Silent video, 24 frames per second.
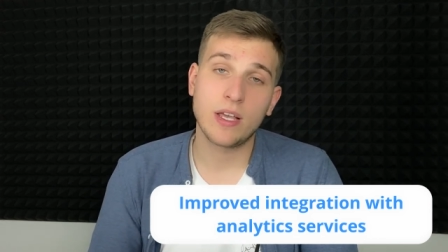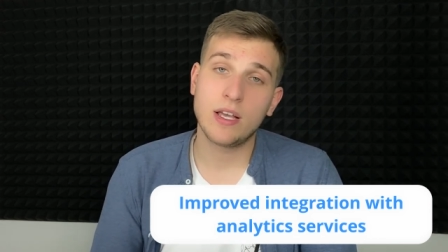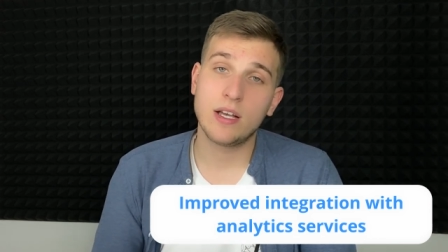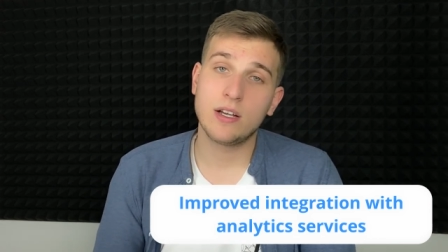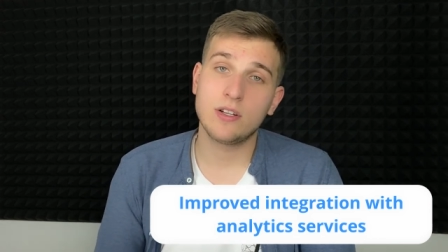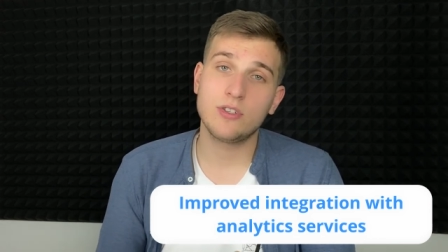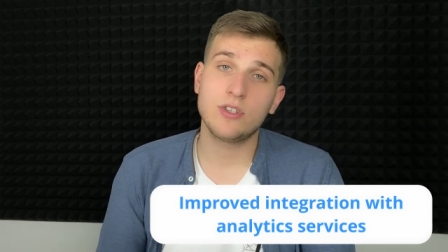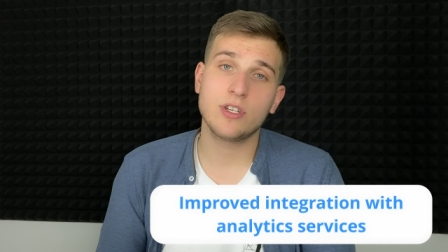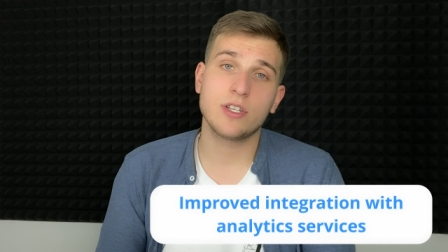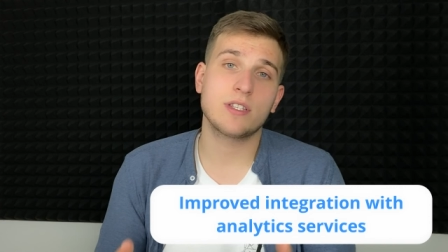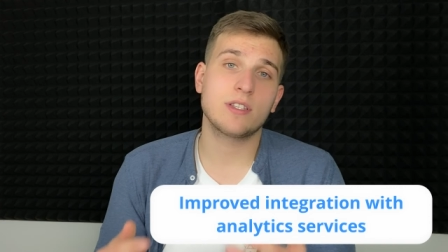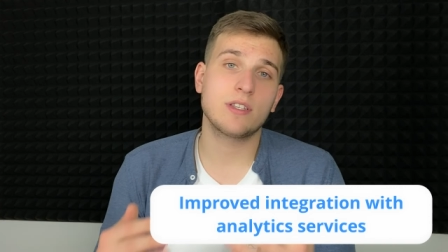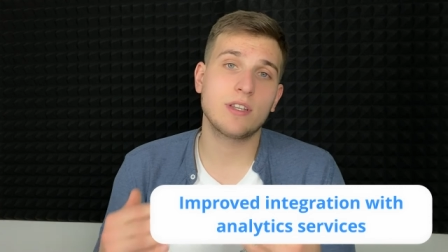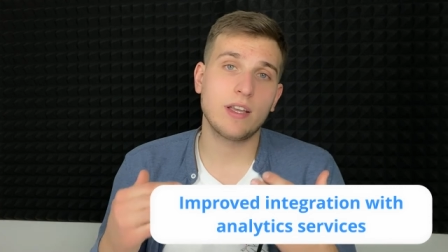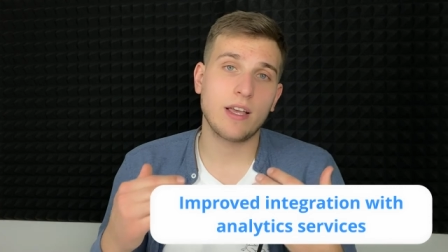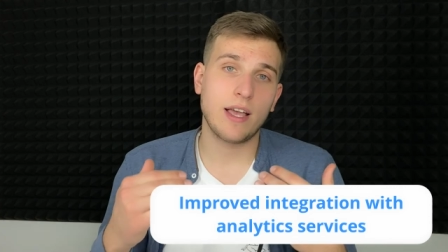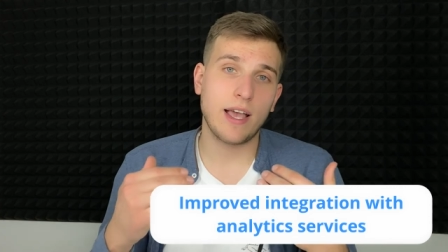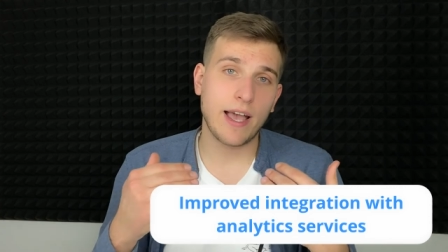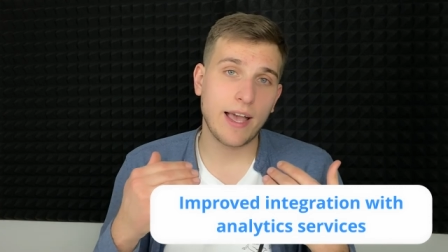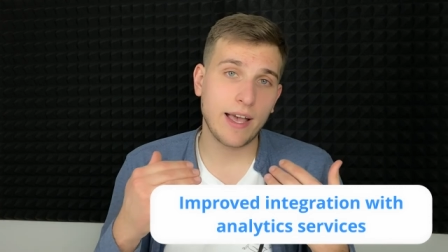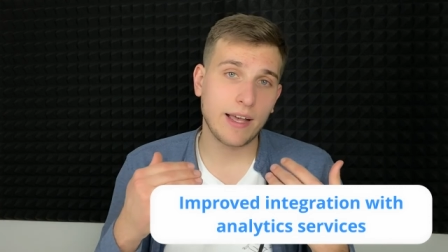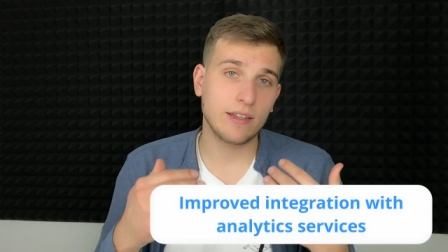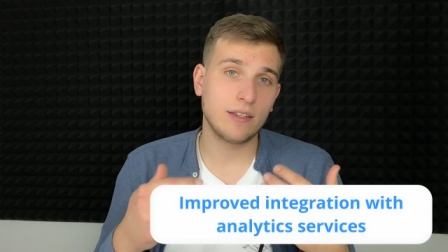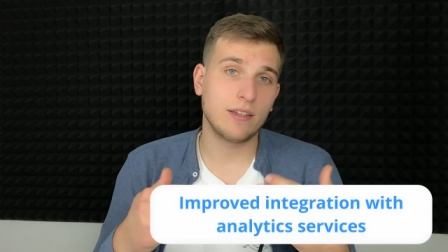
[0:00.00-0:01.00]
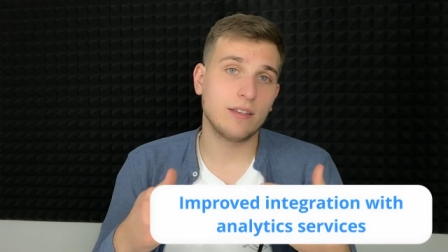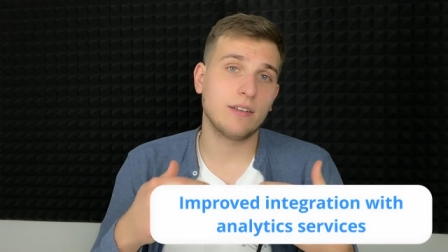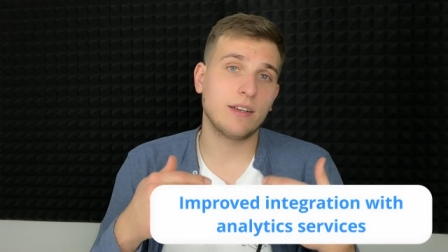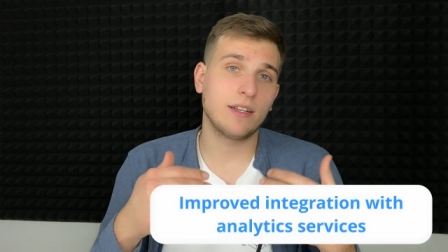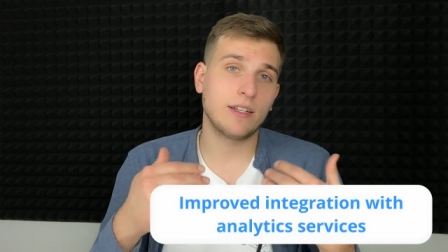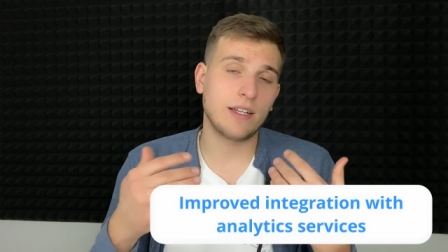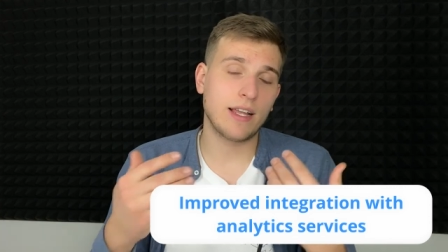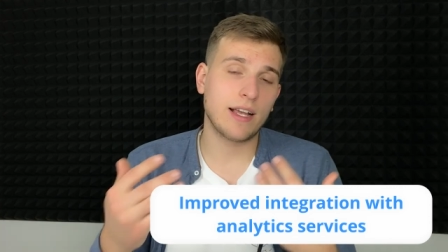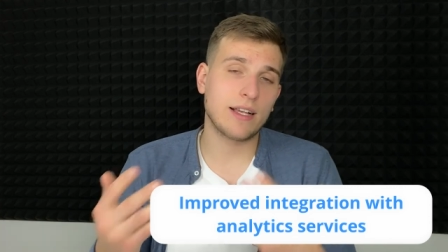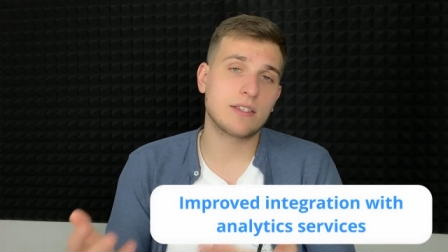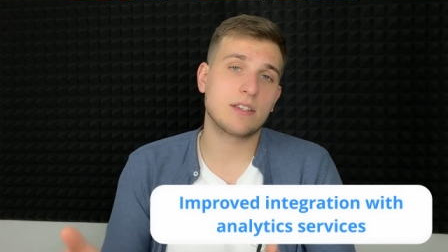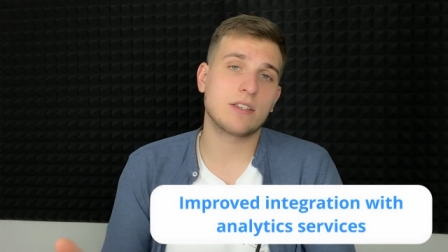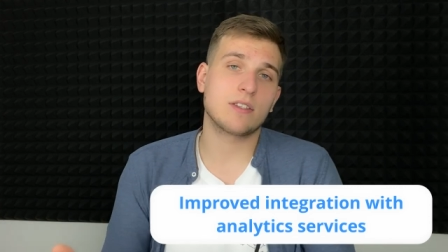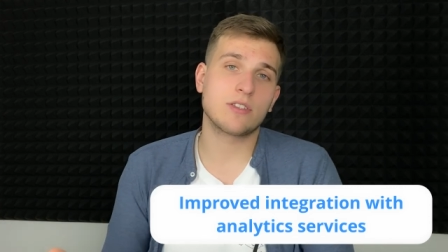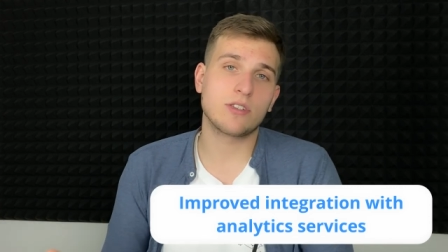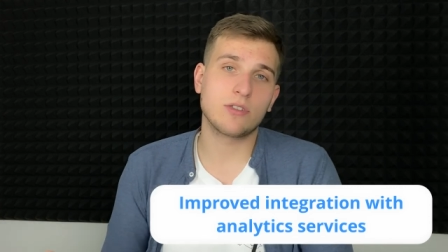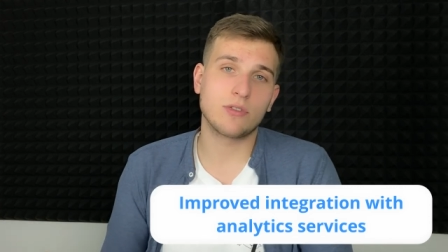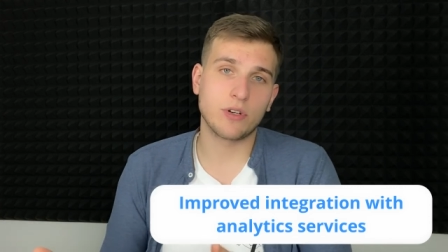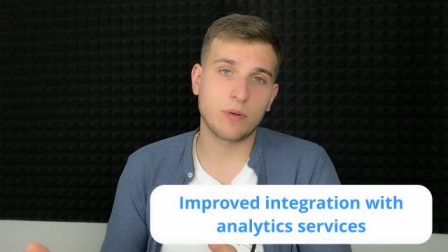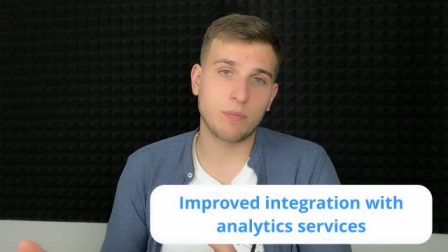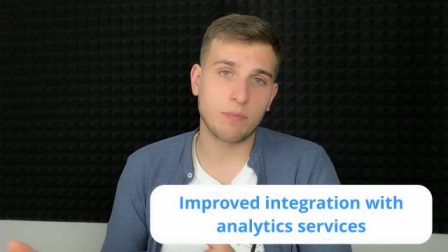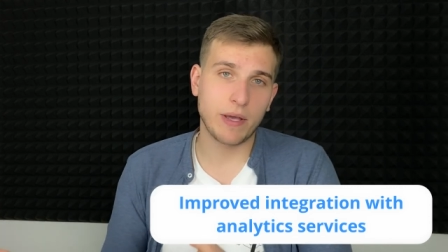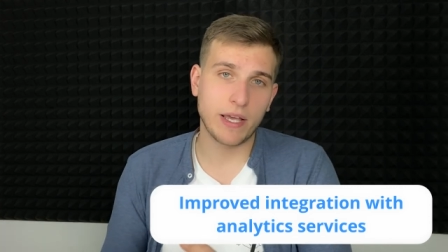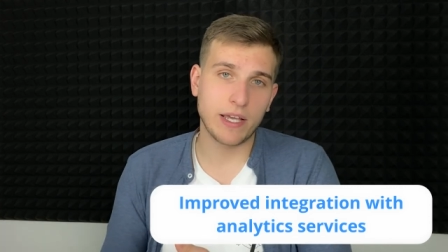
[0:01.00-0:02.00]
Just add
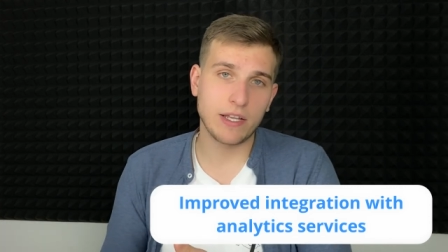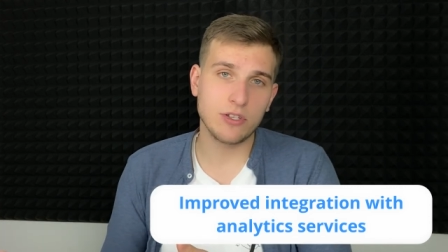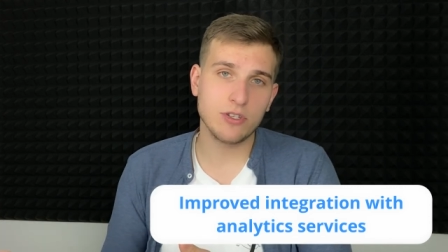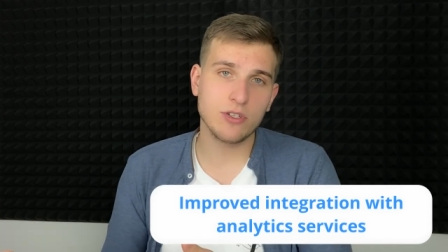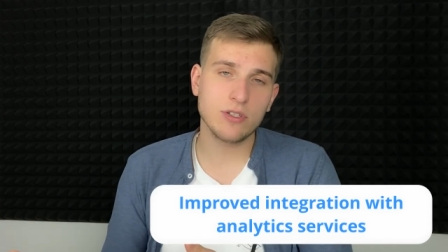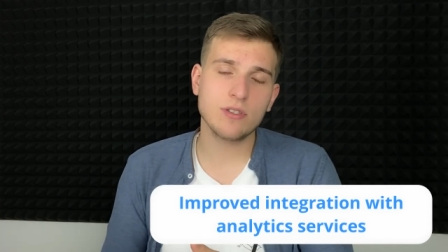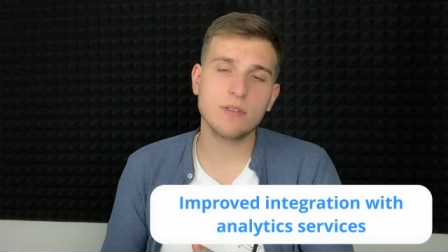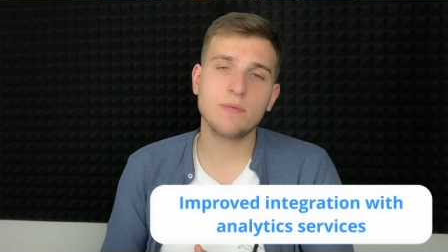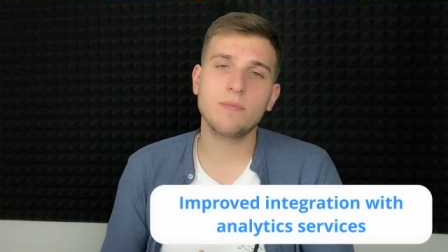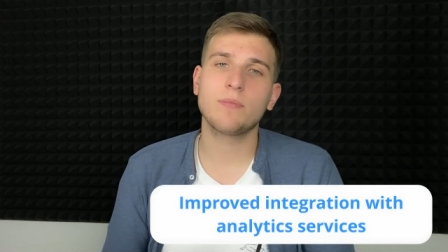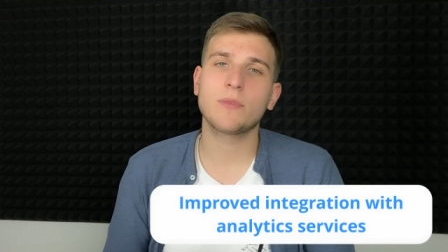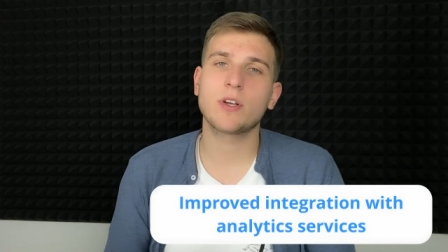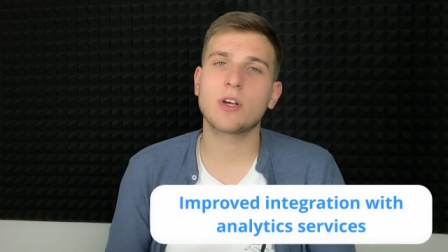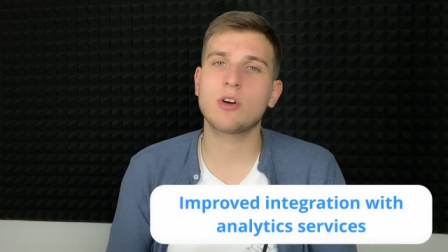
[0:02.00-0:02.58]
unnecessary pages,